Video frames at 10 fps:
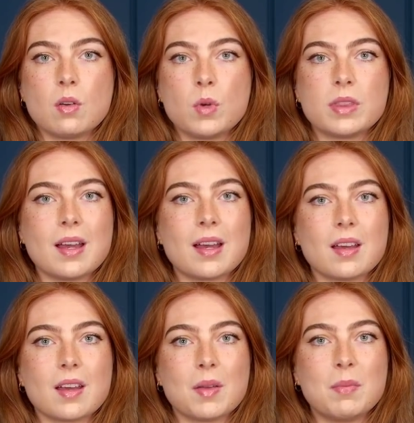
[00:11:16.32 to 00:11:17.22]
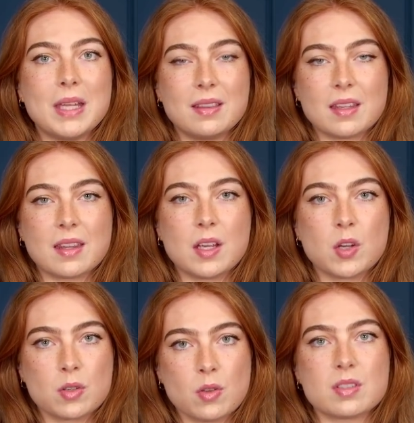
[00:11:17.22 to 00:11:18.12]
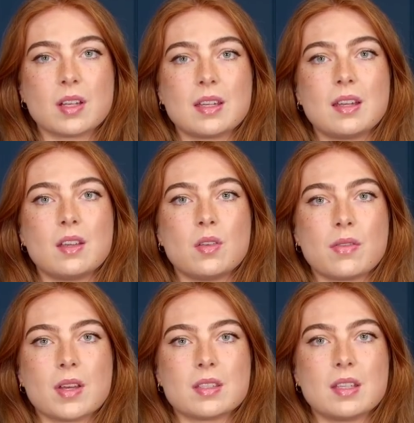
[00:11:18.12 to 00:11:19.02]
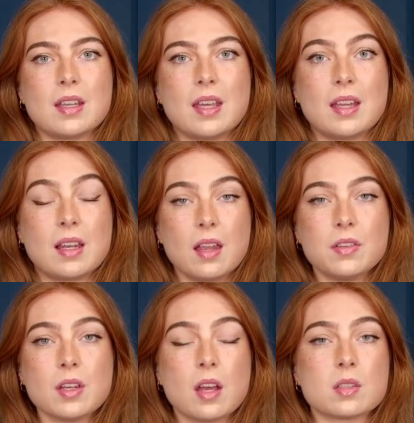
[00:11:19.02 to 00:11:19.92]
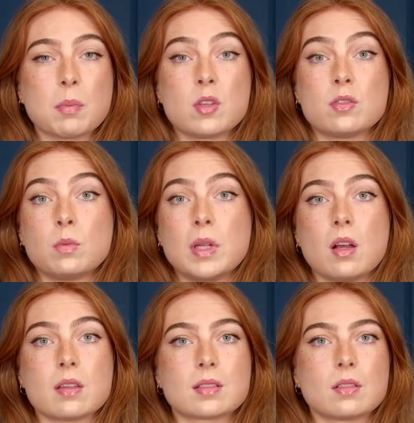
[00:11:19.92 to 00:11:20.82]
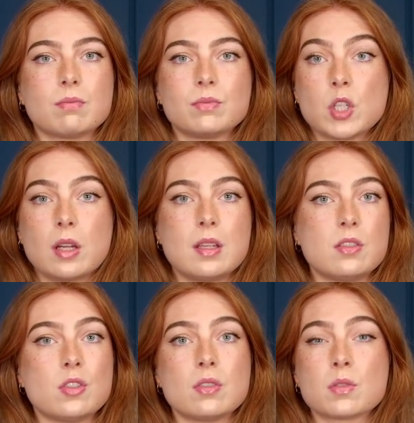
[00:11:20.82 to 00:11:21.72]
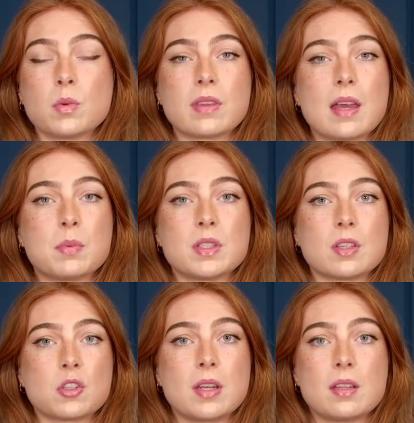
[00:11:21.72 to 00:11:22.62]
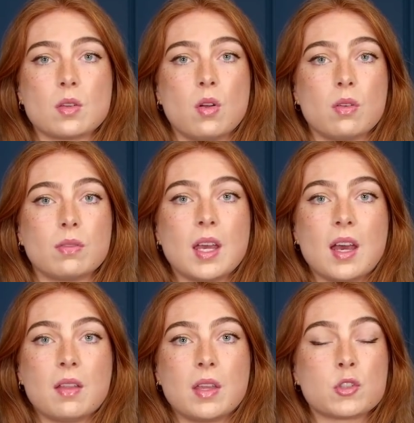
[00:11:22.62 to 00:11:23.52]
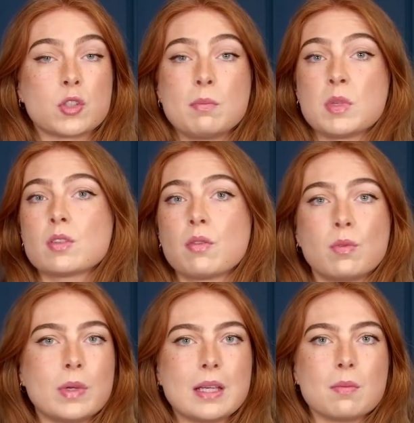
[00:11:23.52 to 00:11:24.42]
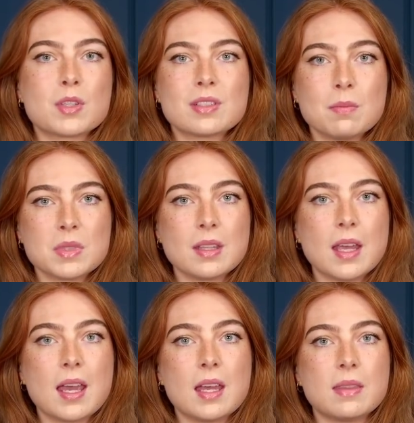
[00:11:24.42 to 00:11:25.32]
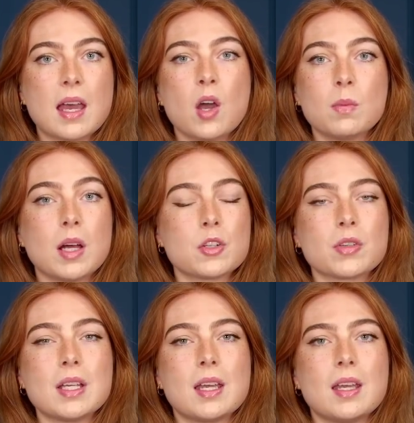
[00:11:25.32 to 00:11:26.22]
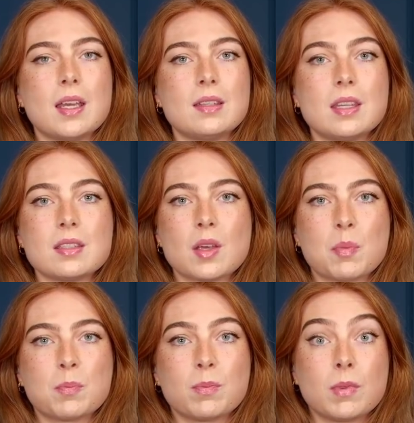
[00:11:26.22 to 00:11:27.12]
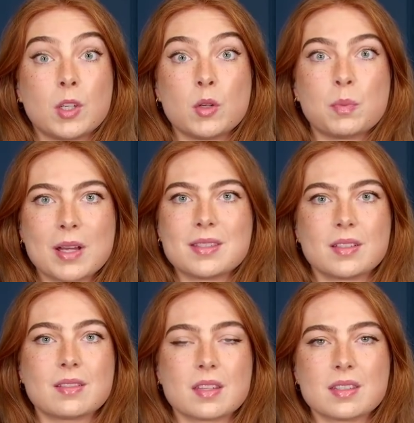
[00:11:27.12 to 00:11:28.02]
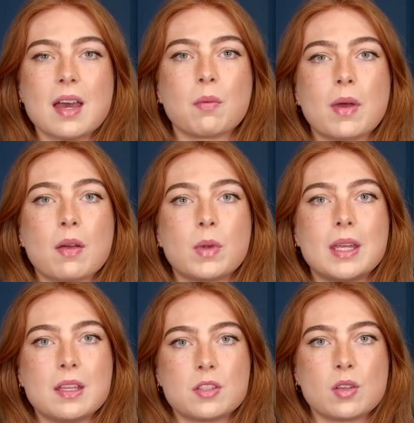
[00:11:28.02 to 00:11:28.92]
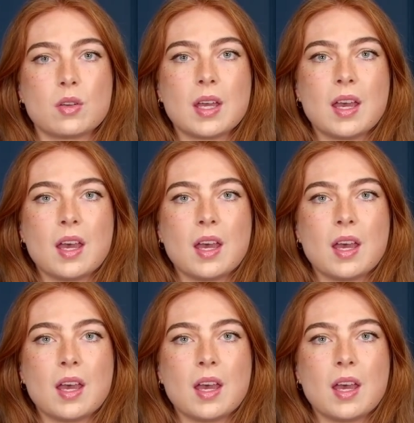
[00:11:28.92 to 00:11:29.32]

would that mean that they could not study in a university in London? I suppose, do we ask Chinese students what their position is on the treatment of Uyghur Muslims in their home country? Is this a good precedent to set where we need to